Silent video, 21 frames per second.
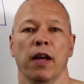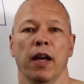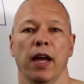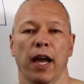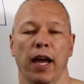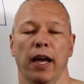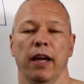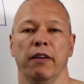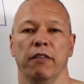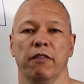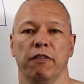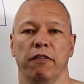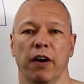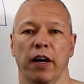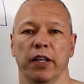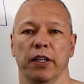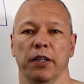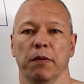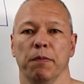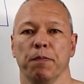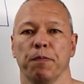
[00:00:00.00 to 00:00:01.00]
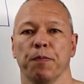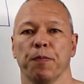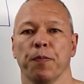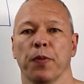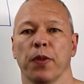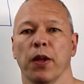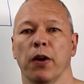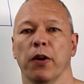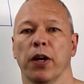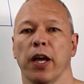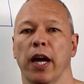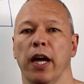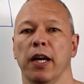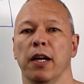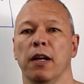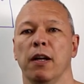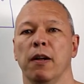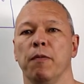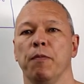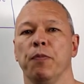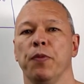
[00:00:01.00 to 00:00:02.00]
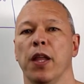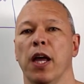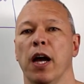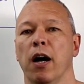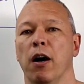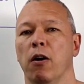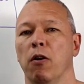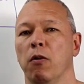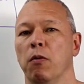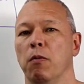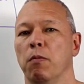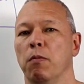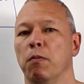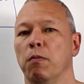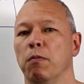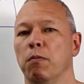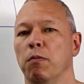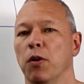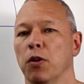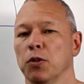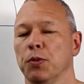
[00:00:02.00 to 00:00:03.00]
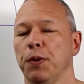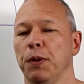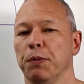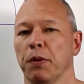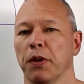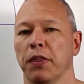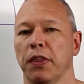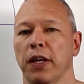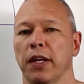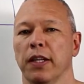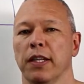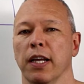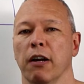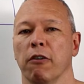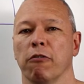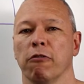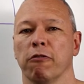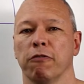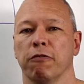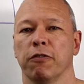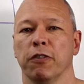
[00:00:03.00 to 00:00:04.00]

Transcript: and find them. Okay, now most people think that,